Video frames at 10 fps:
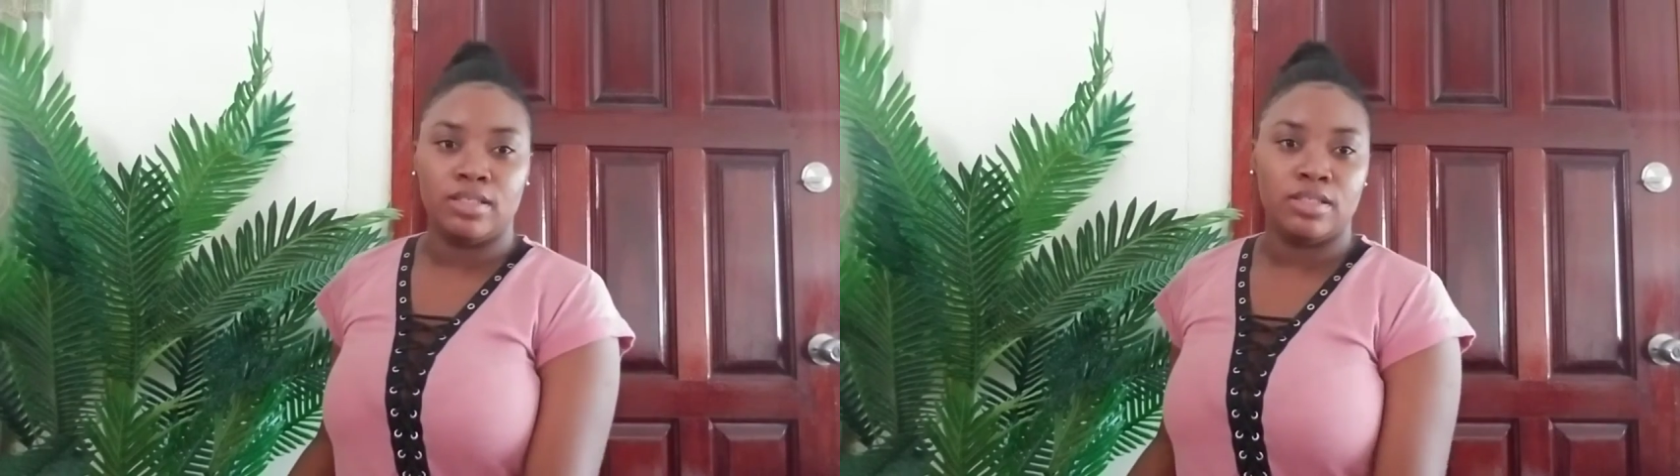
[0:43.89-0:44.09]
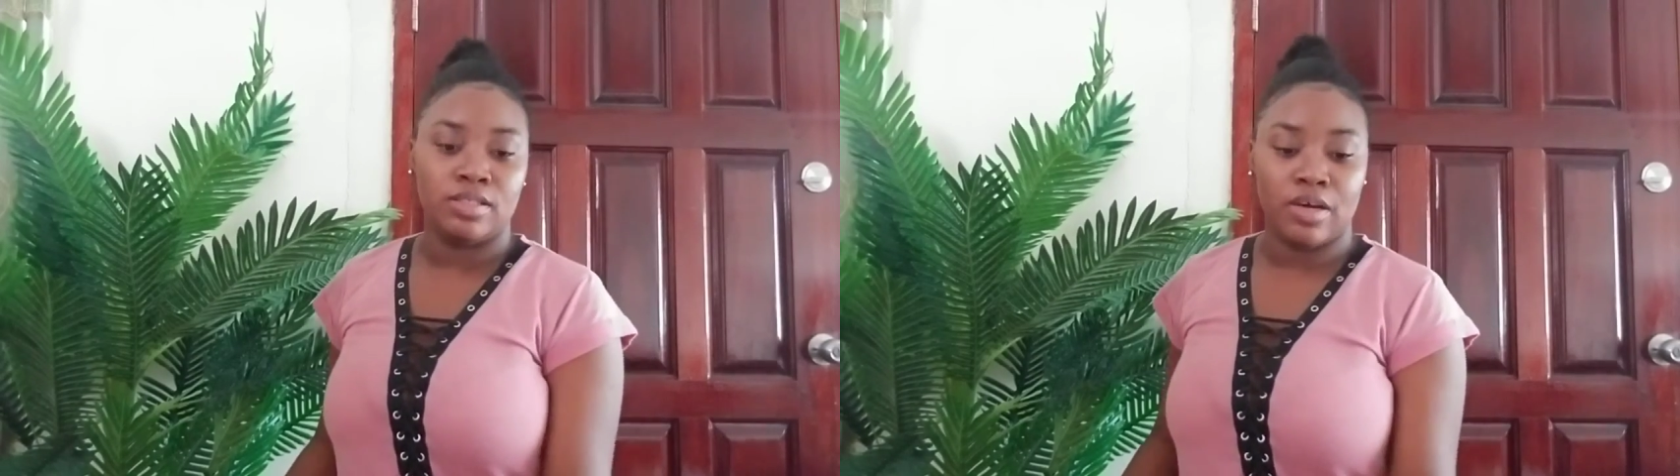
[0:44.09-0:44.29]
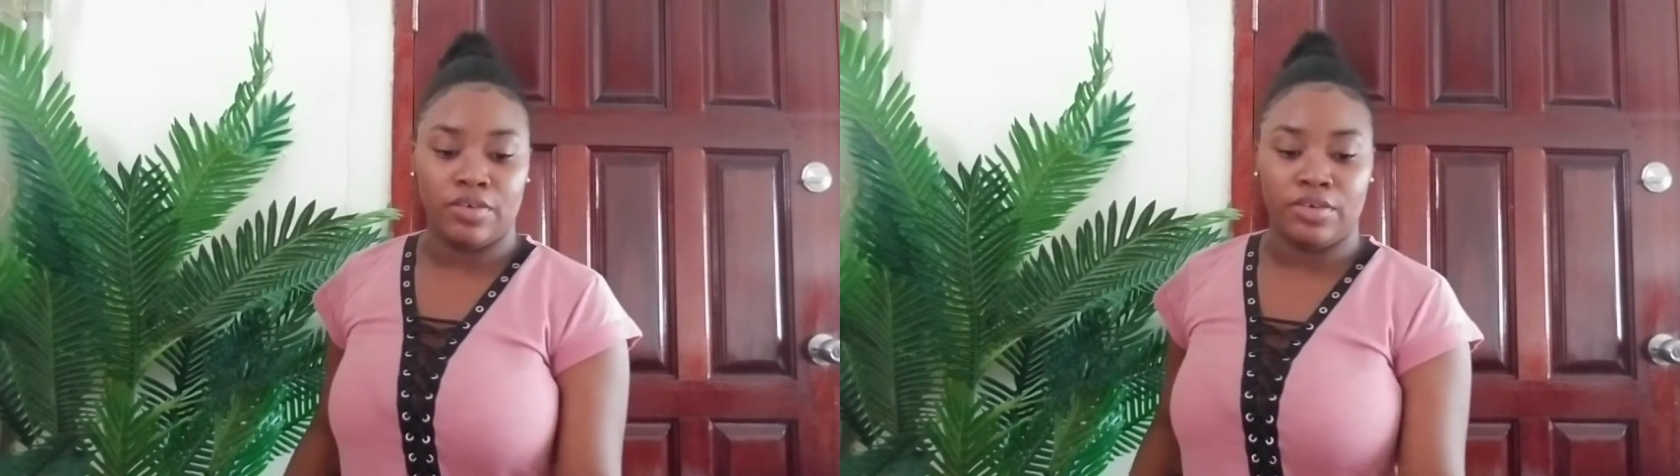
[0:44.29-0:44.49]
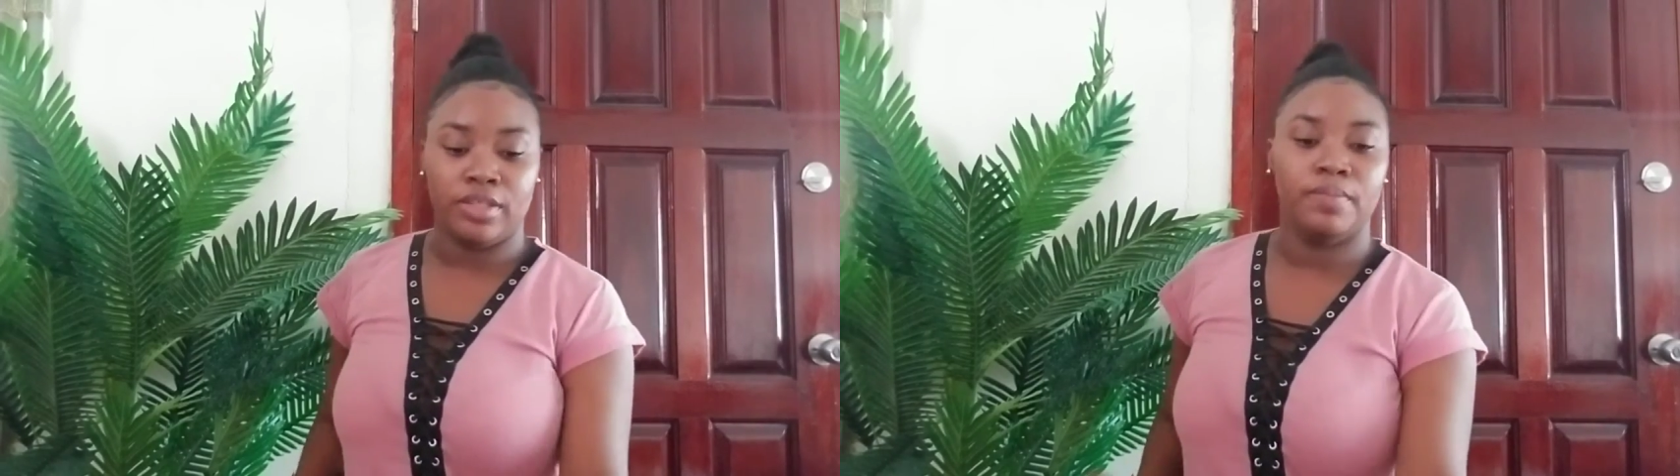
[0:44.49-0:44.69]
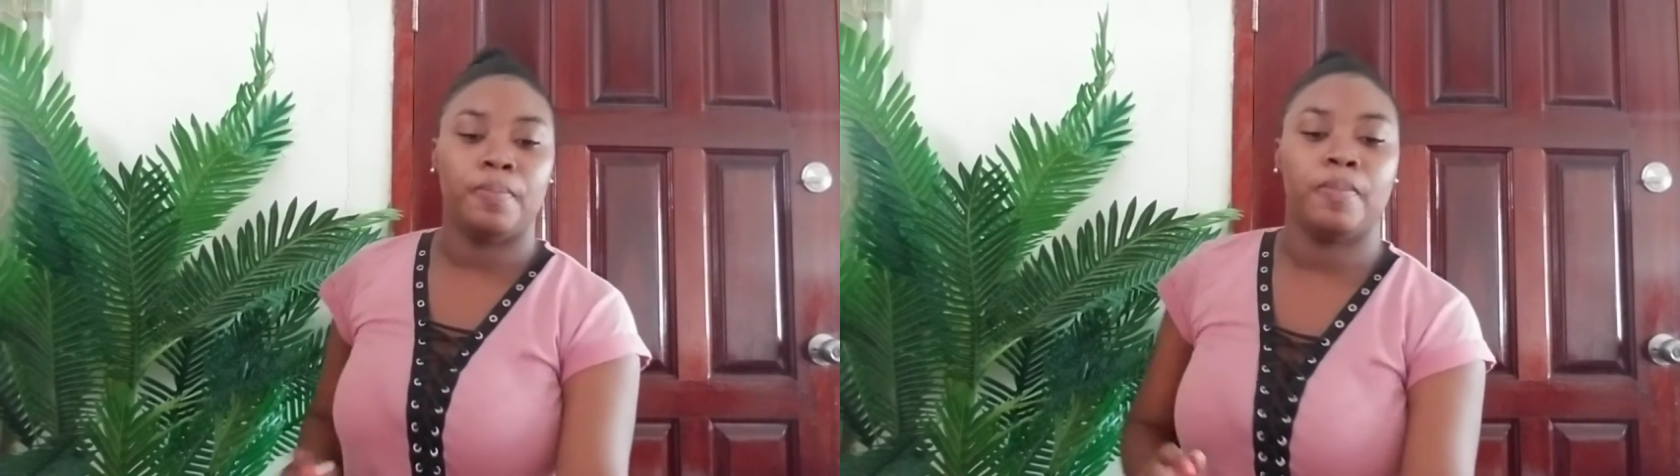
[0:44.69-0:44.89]

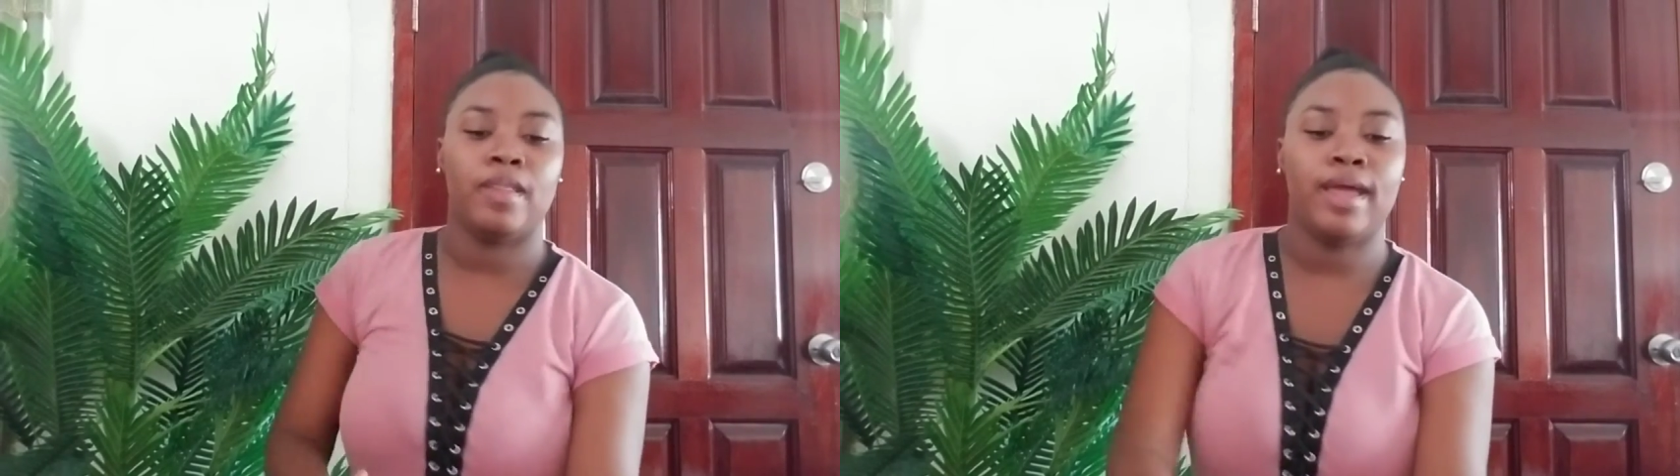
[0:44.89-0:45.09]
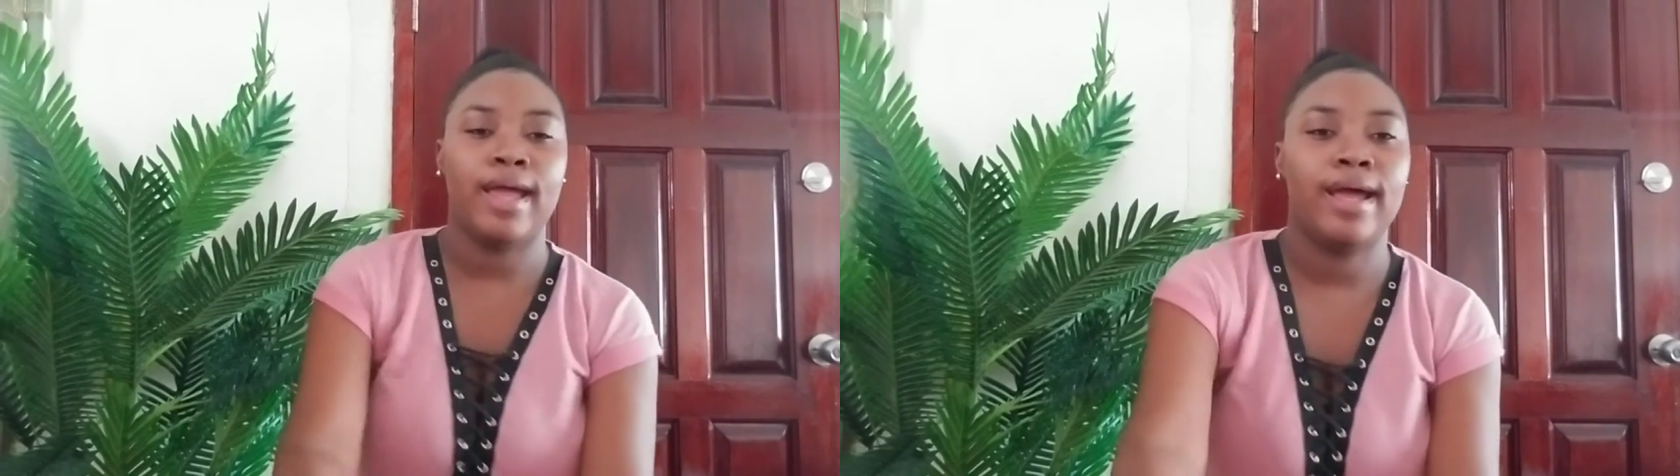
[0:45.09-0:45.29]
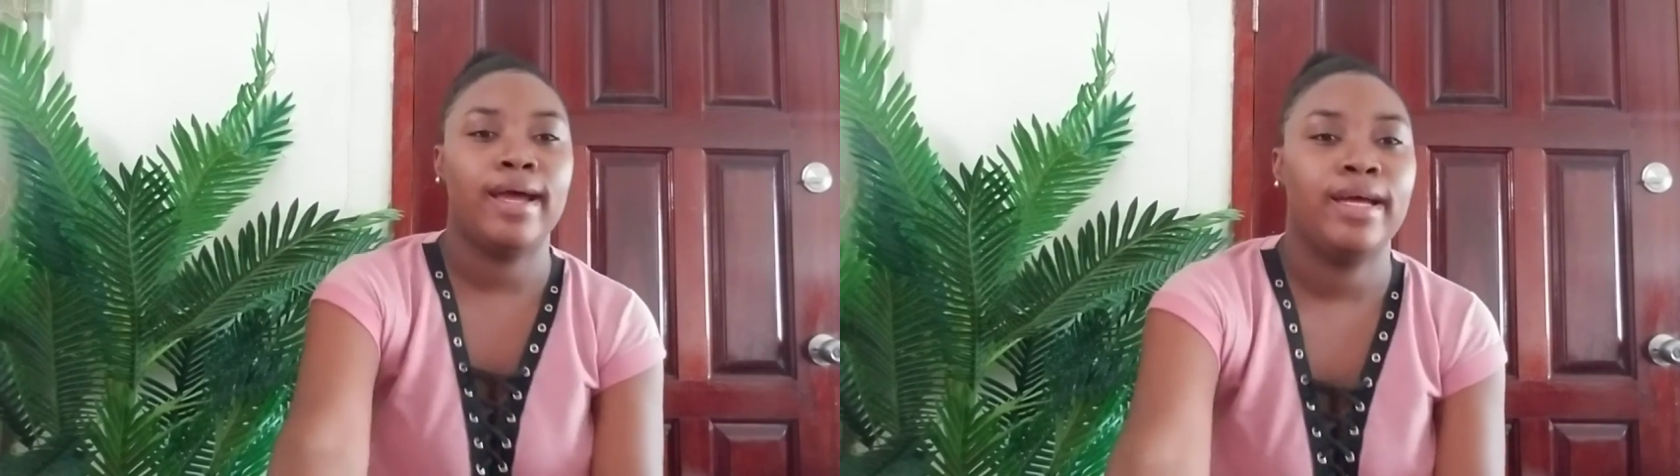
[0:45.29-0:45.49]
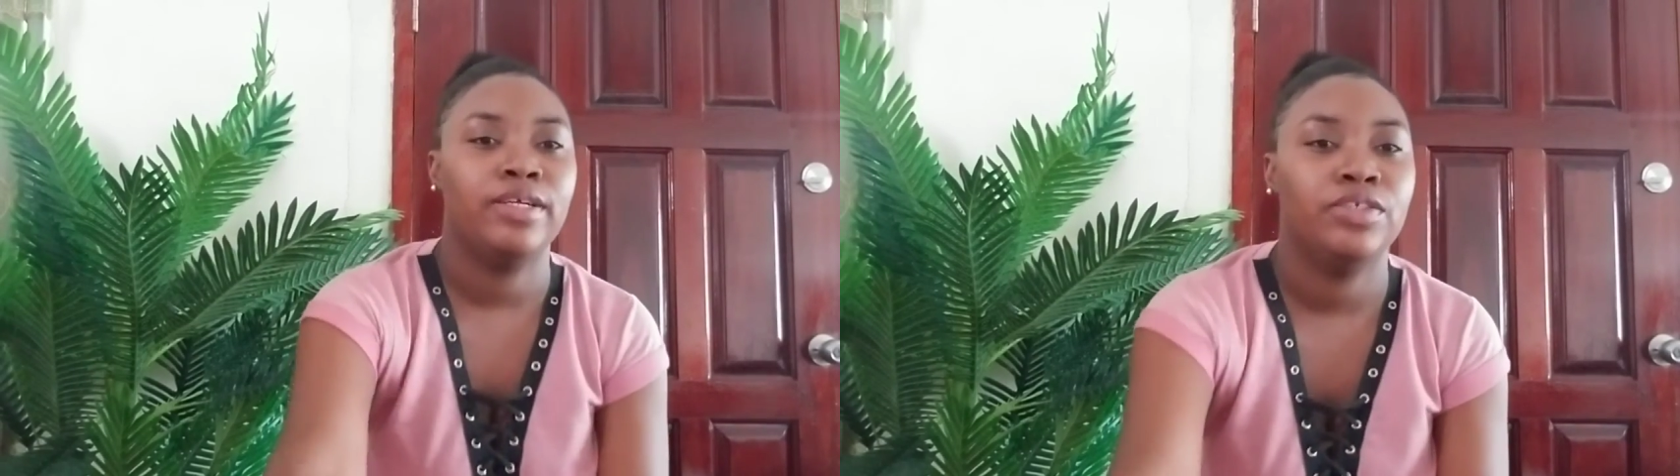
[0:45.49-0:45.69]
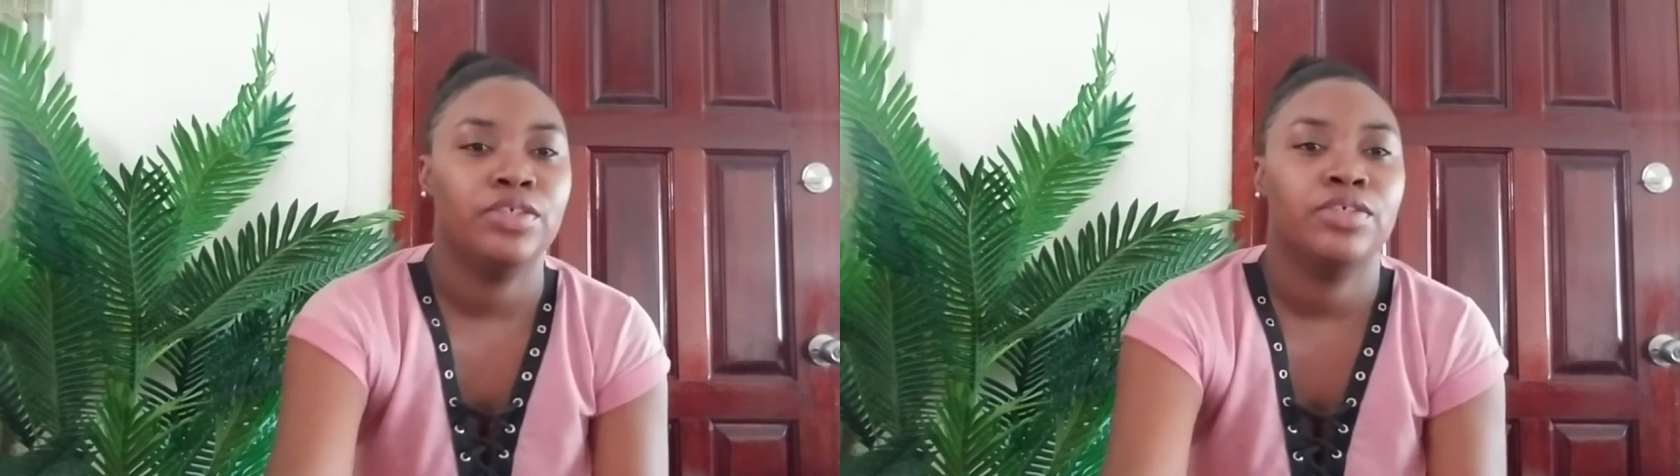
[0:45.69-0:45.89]
sorrel and